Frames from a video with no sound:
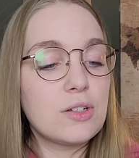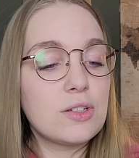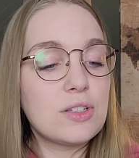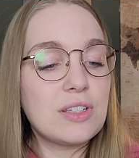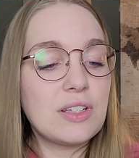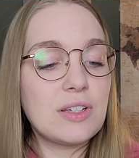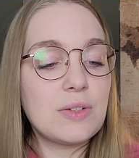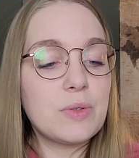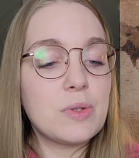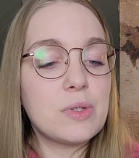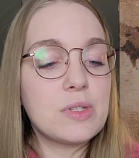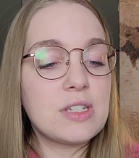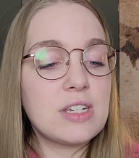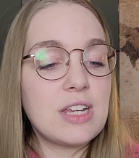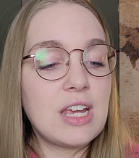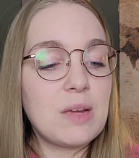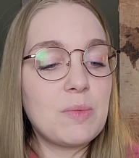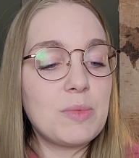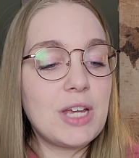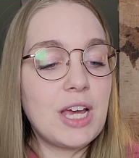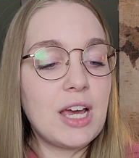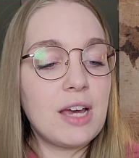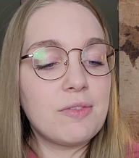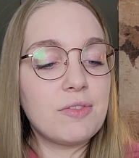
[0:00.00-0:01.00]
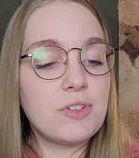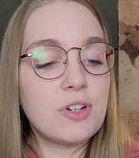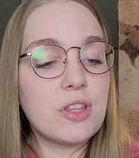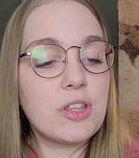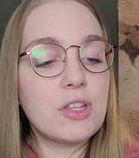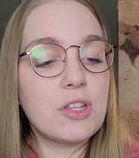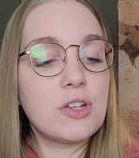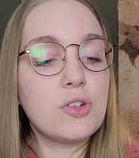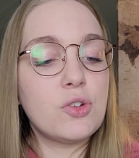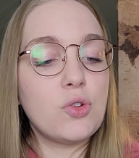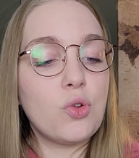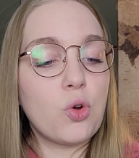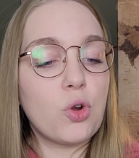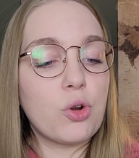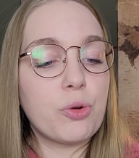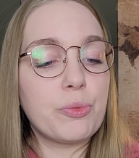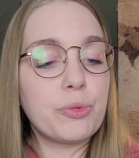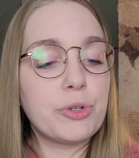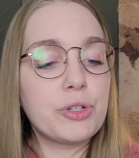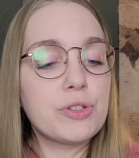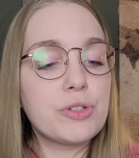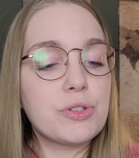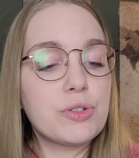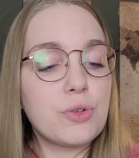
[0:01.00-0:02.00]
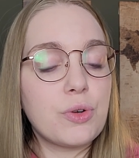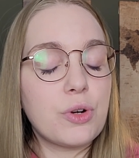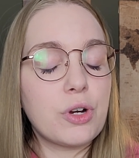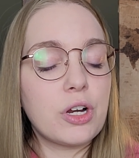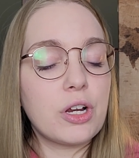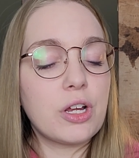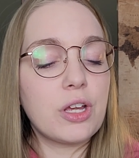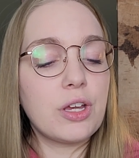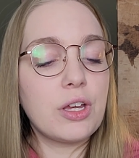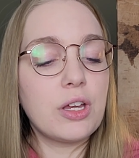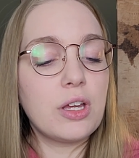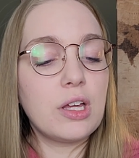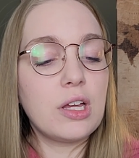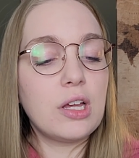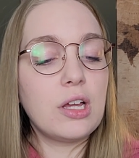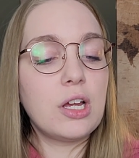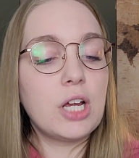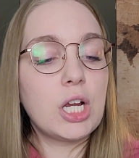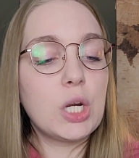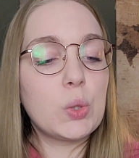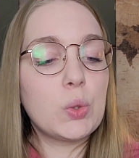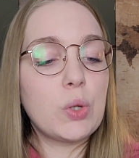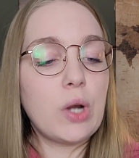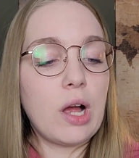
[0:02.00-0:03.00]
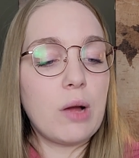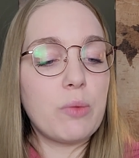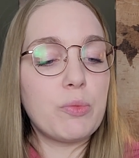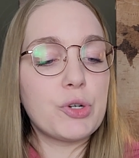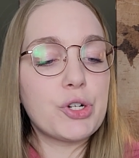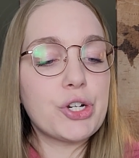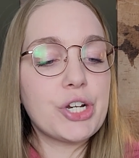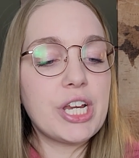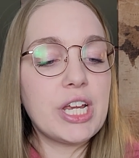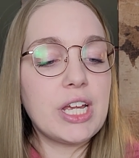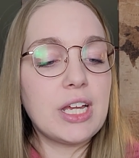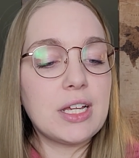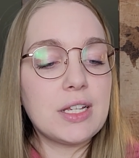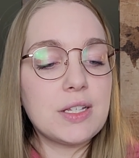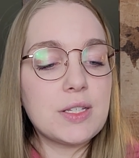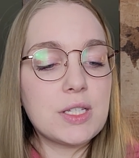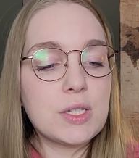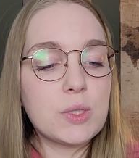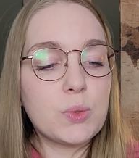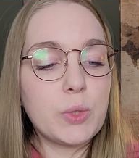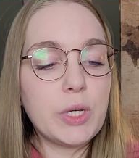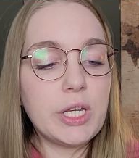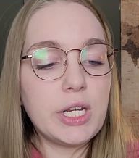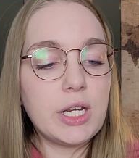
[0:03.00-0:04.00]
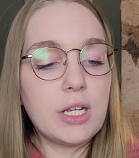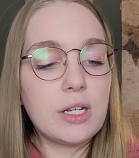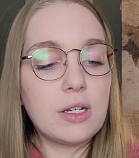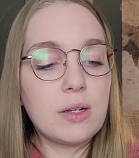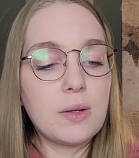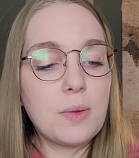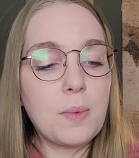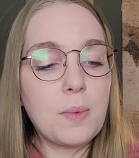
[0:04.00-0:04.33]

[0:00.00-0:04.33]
It was named after the Normal Storg robbery in Sweden.